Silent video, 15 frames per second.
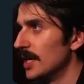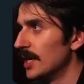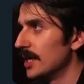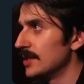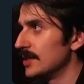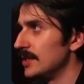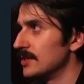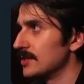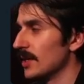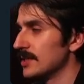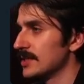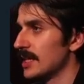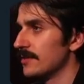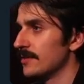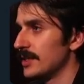these guys
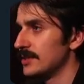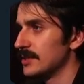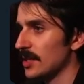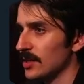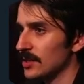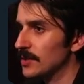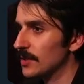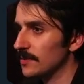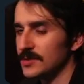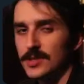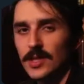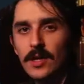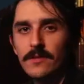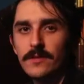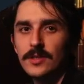have a ton of
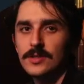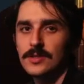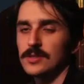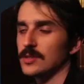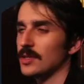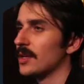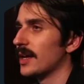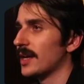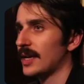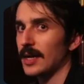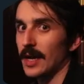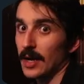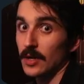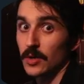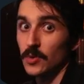servers like
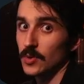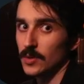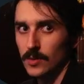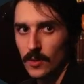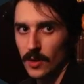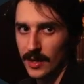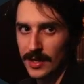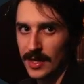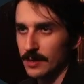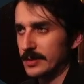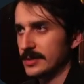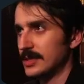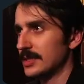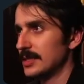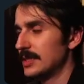Google, like
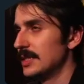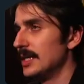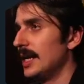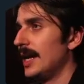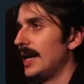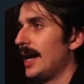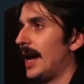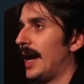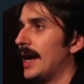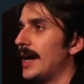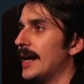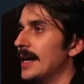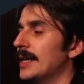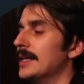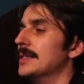Amazon,
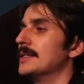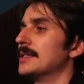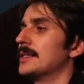and